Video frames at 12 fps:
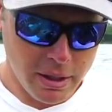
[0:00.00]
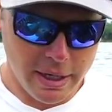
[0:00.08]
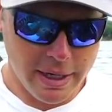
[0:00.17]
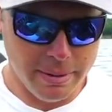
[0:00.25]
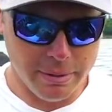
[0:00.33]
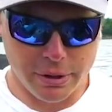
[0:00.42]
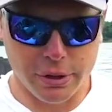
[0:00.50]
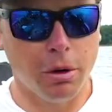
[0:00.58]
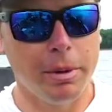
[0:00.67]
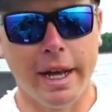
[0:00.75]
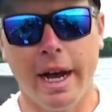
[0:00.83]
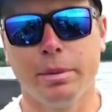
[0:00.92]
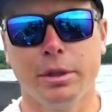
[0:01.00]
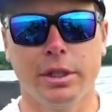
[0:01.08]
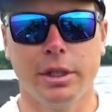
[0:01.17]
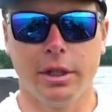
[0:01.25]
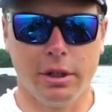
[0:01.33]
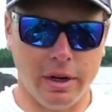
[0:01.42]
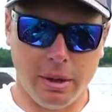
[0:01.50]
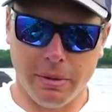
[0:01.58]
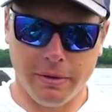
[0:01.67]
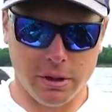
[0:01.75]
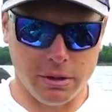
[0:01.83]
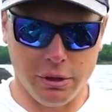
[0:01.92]
Um, there's so many options. They're
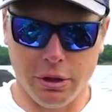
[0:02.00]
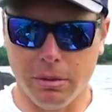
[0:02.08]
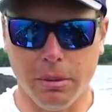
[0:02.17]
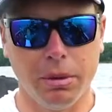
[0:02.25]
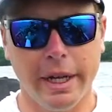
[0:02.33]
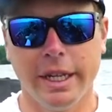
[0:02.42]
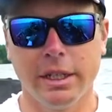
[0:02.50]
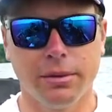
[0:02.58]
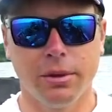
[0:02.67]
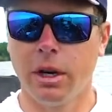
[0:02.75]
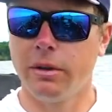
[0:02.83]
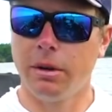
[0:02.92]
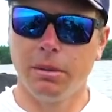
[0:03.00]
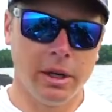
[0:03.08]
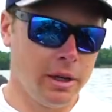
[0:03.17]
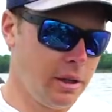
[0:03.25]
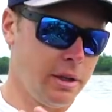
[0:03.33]
incredibly versatile. You can put blades in front of them.